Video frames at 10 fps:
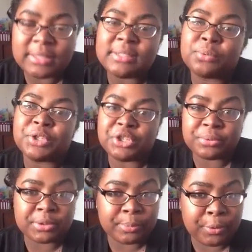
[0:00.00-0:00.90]
is when she
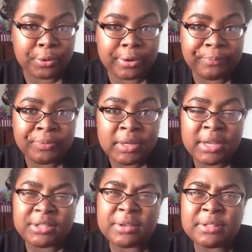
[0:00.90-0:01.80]
was born.
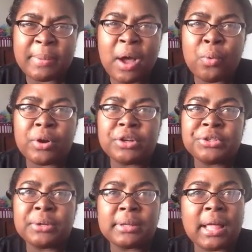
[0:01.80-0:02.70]
So it was about 1 or
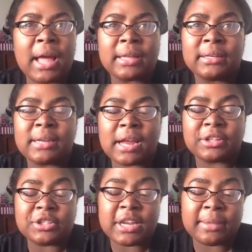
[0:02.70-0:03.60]
2 o'clock, and the
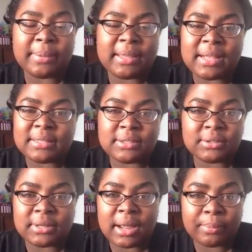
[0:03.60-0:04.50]
doctor checked me, and I still
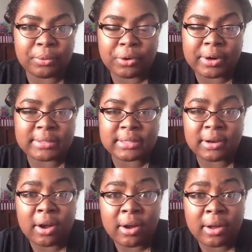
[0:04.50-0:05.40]
did not progress
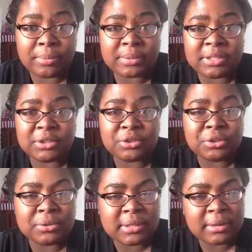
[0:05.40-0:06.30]
at all. I was still
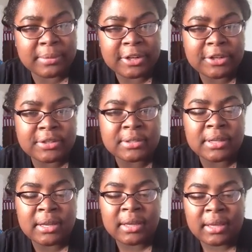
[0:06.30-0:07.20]
2 centimeters,
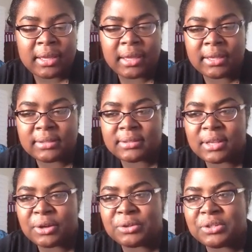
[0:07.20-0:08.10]
and
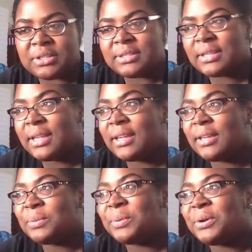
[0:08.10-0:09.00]
so she
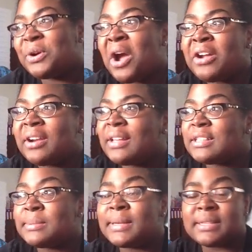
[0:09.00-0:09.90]
said, well, call your
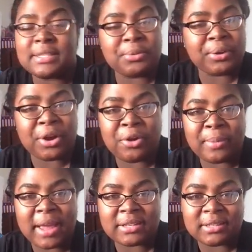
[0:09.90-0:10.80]
husband, because he went home
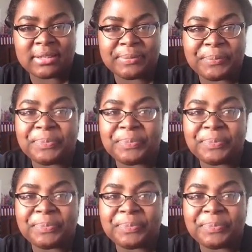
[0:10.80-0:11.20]
actually